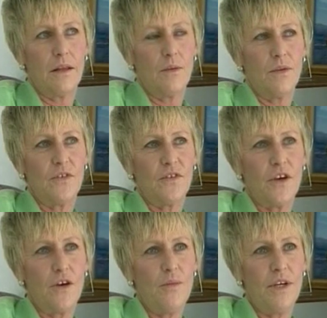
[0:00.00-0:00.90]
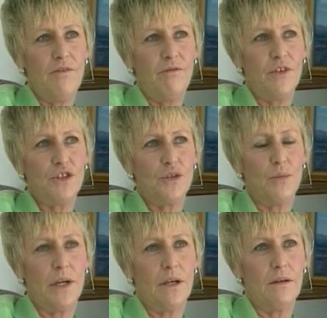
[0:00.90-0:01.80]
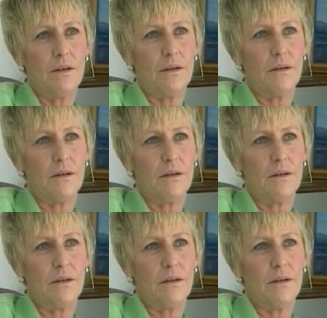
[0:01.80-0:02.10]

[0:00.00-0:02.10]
There were so many fishermen